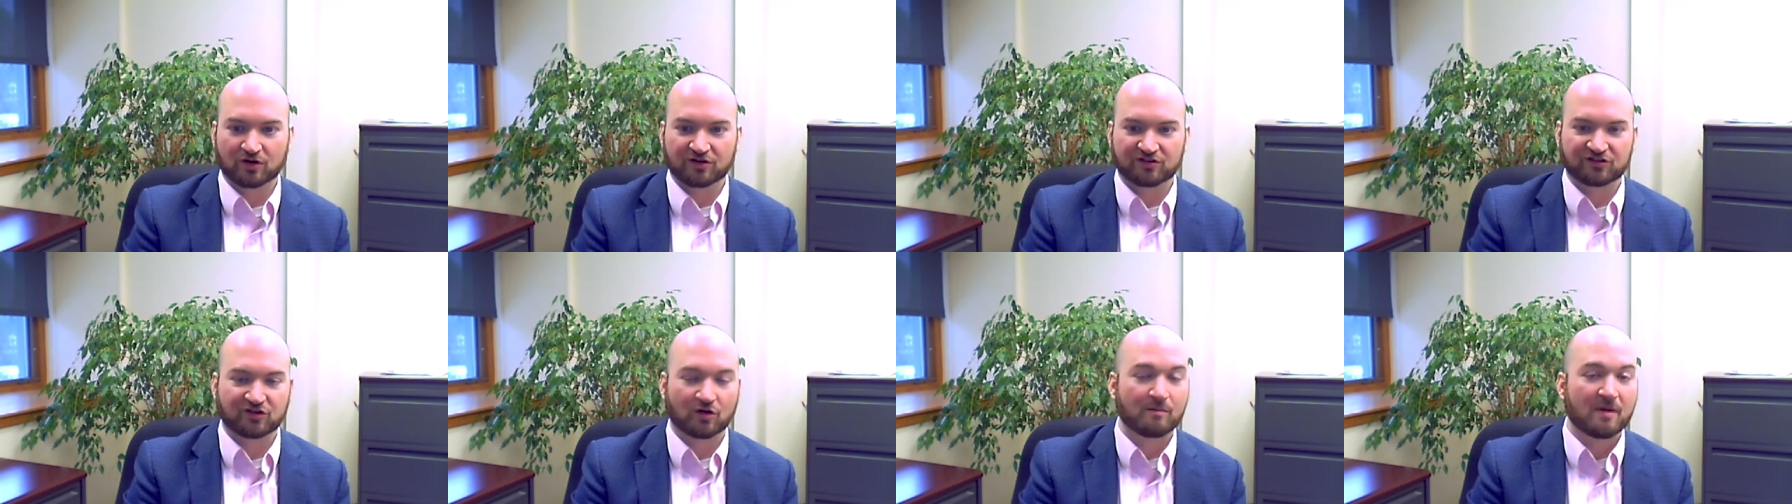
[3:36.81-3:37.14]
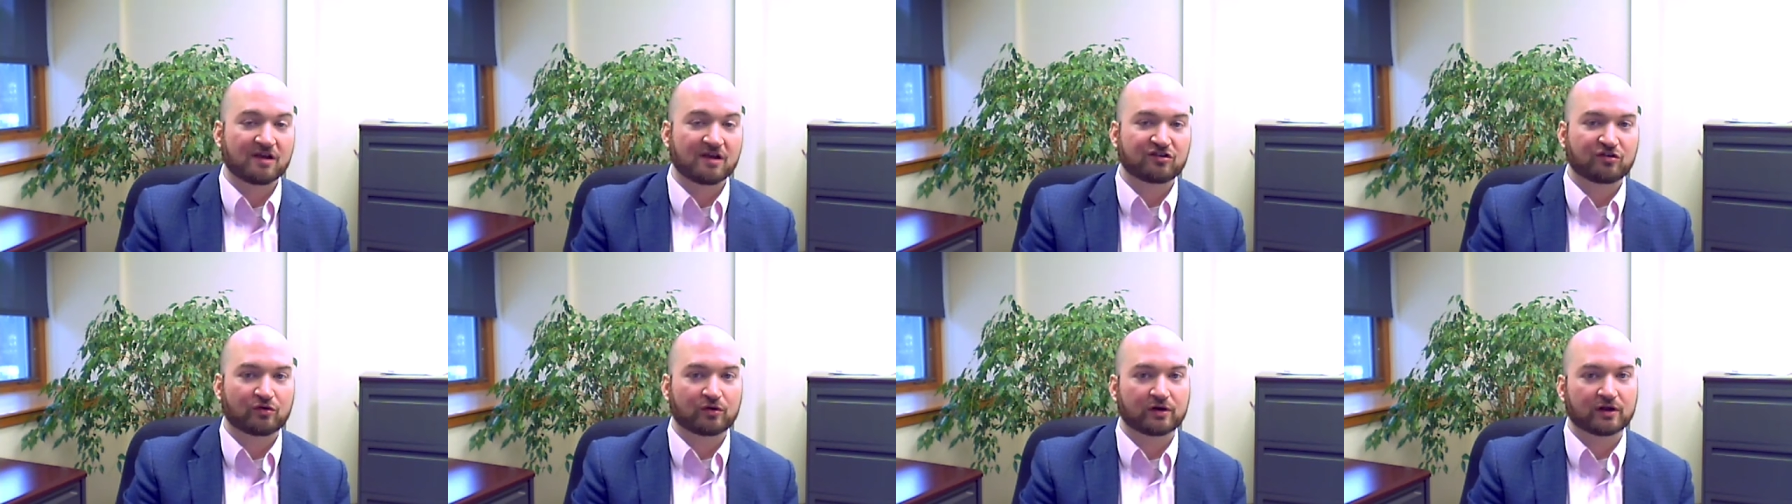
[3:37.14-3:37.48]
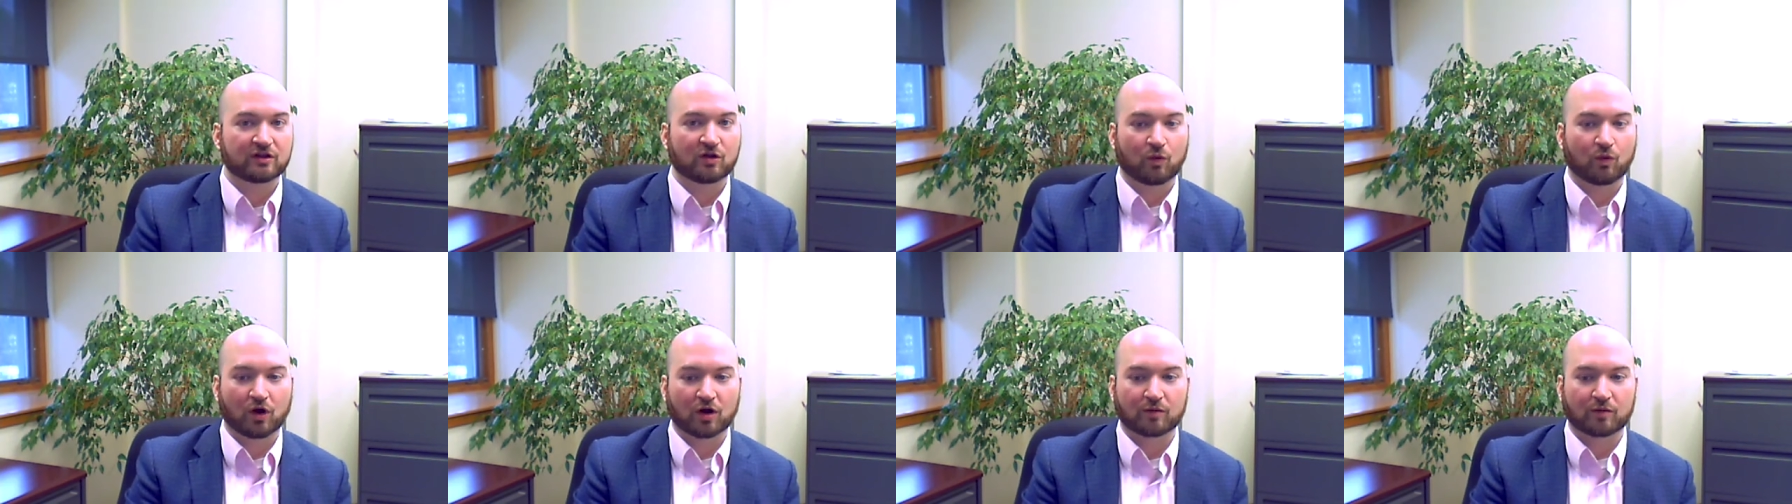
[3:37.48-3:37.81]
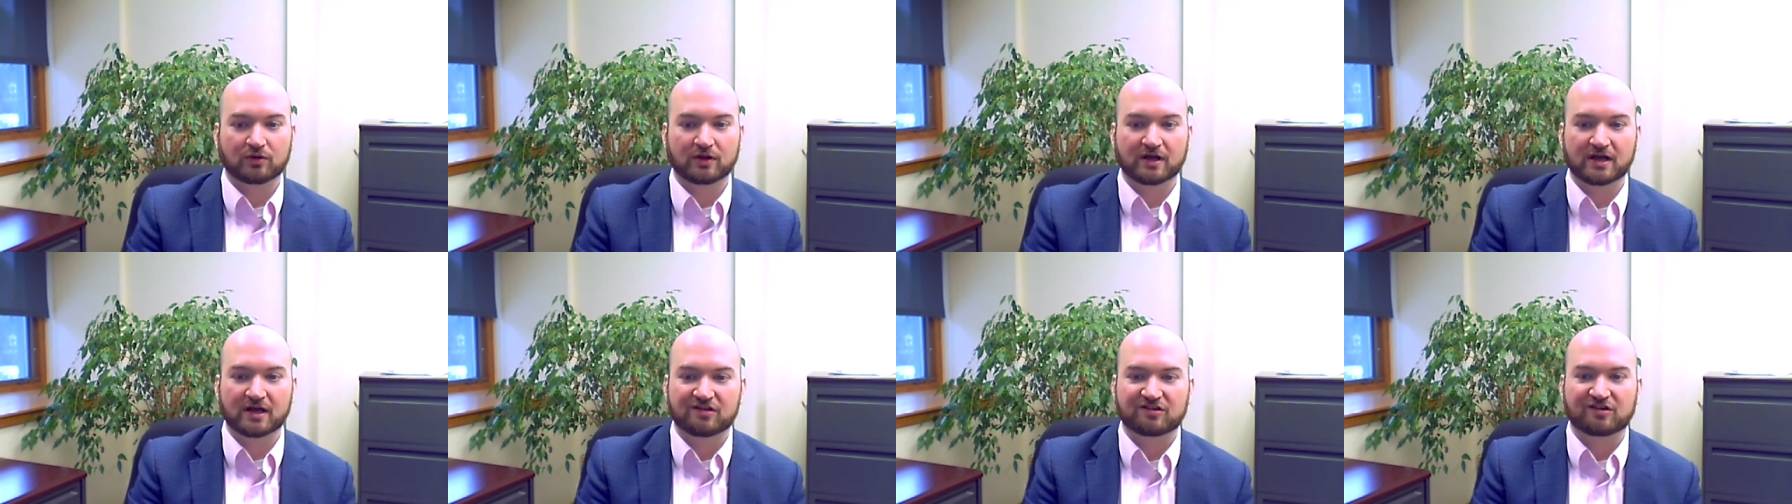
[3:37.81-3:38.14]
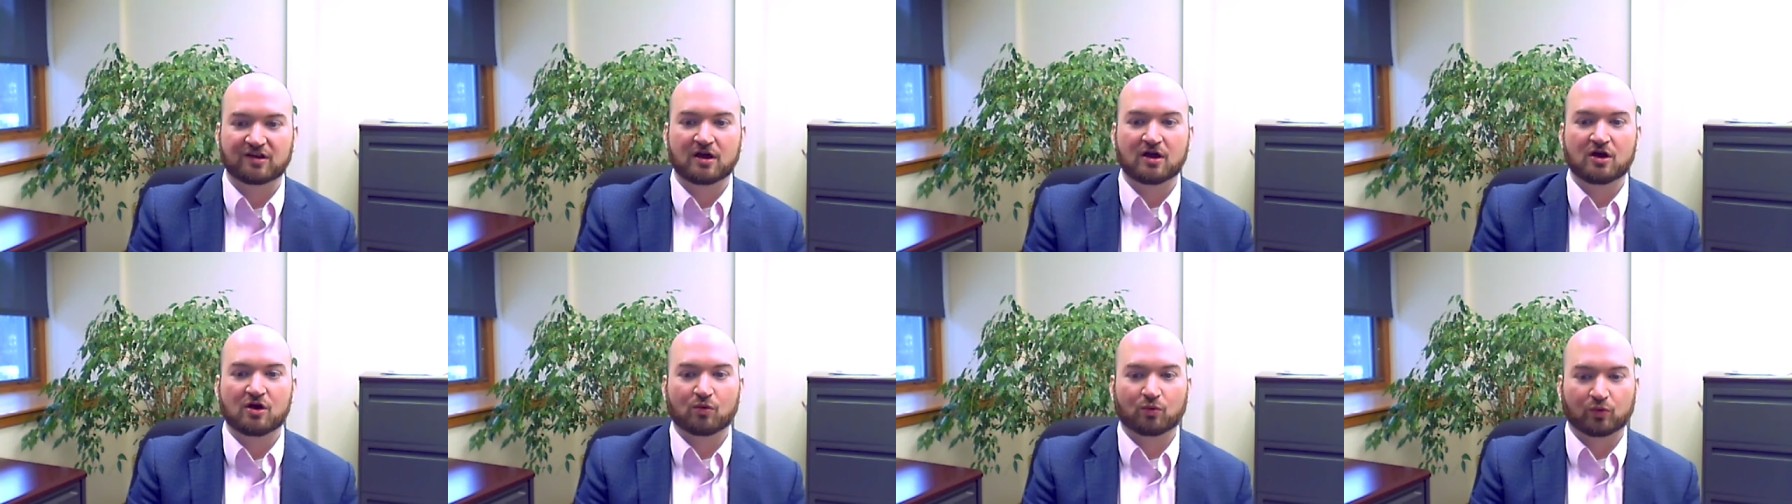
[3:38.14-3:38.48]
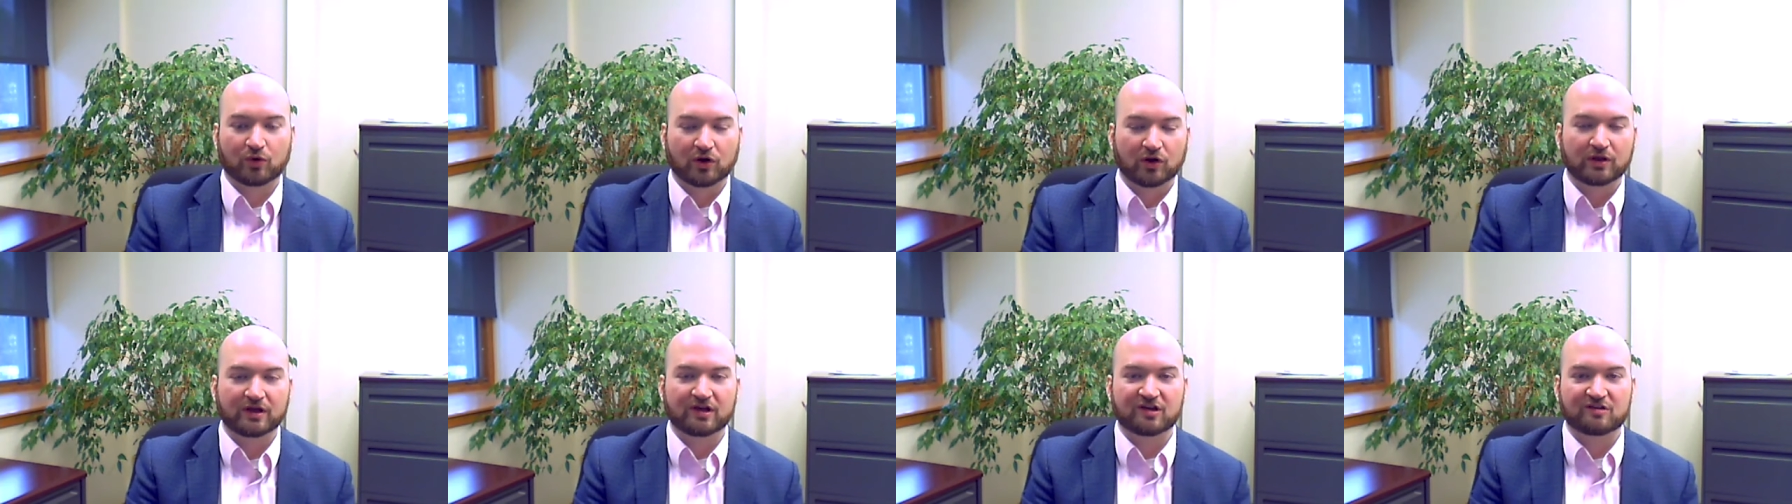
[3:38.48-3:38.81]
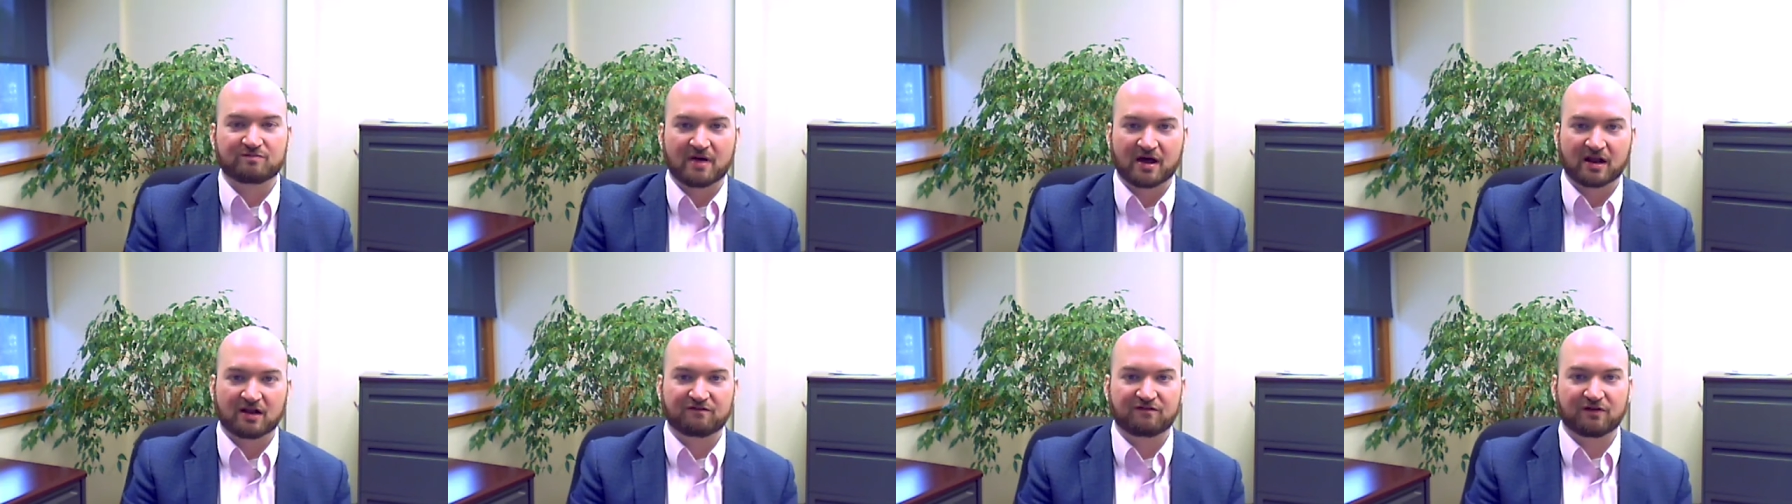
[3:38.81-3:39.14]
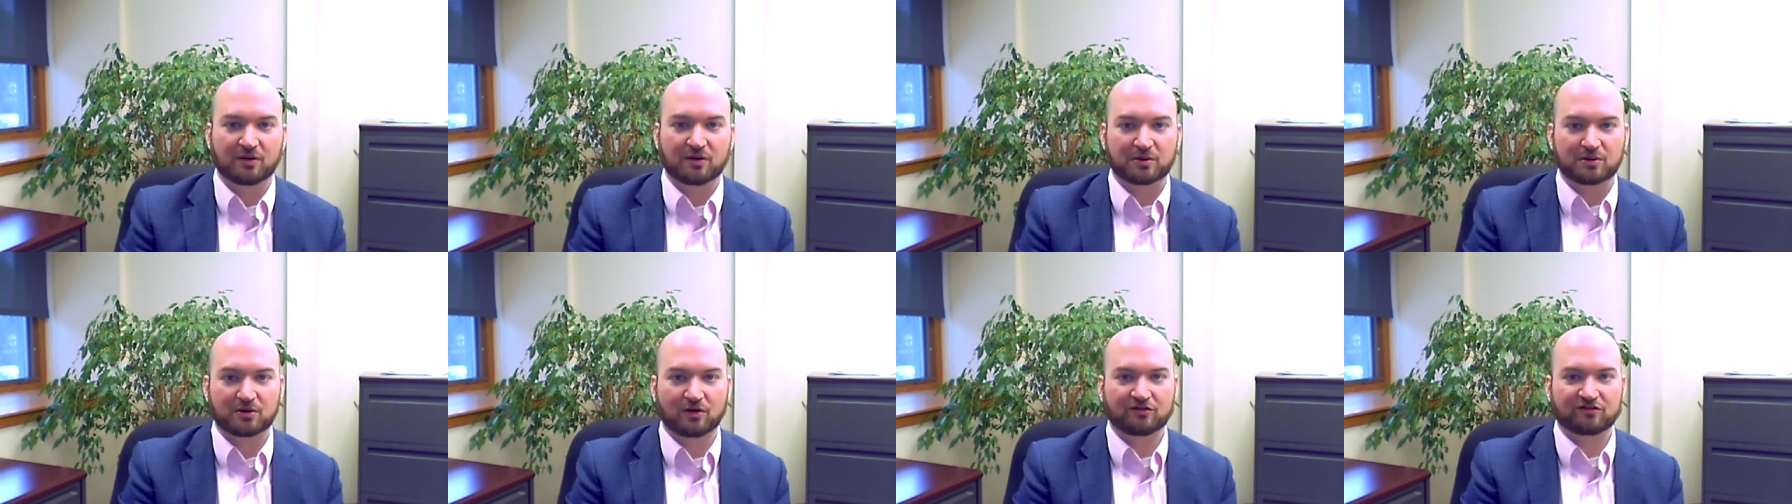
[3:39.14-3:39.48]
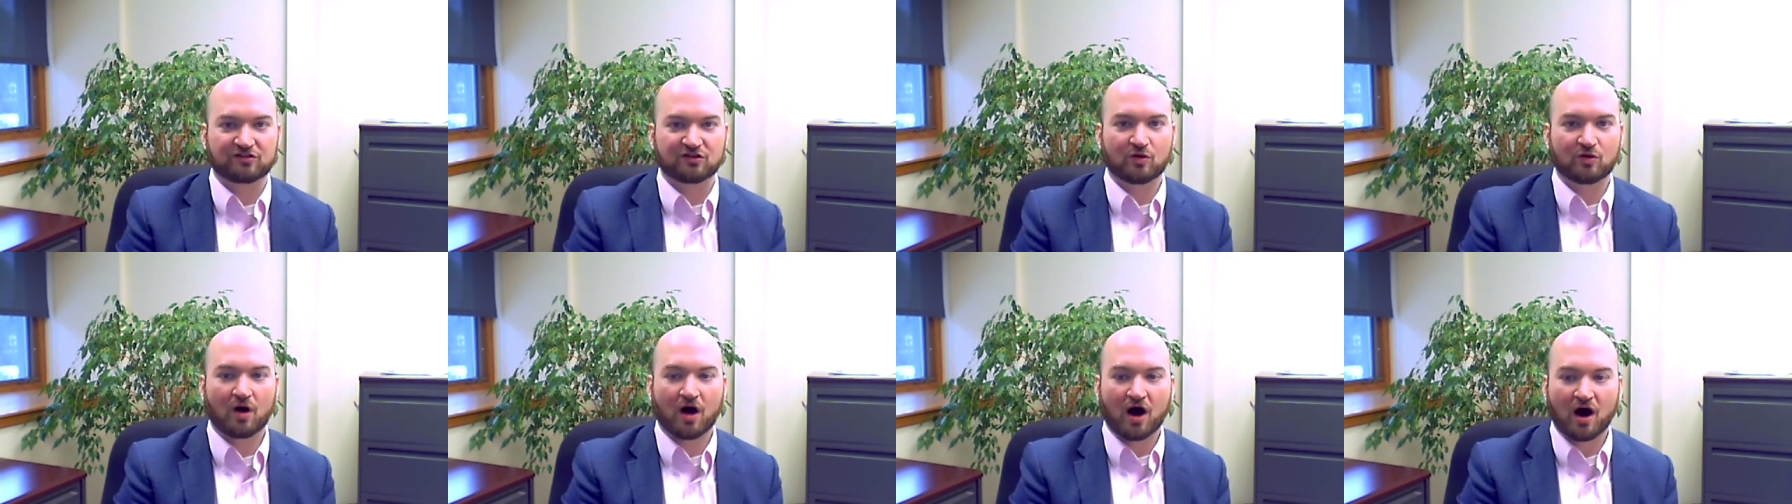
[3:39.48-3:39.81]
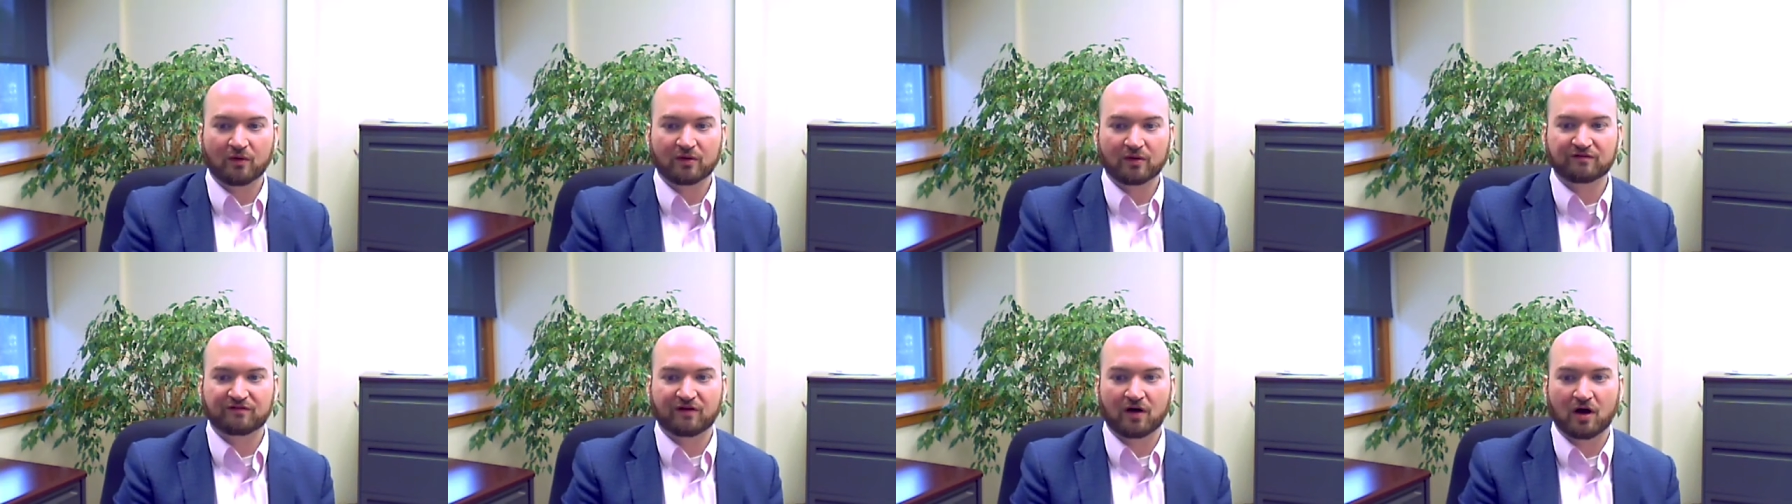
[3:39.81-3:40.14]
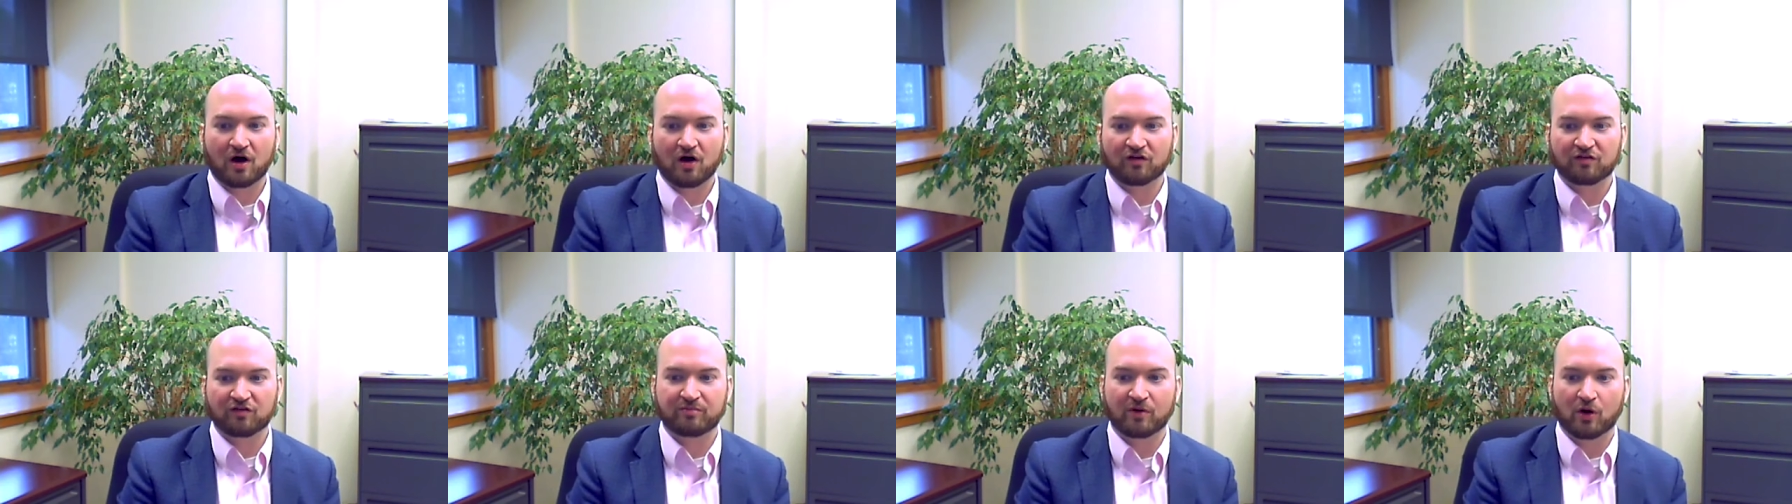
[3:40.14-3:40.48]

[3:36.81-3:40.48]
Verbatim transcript: So, mentoring in the workplace really is beneficial to all involved,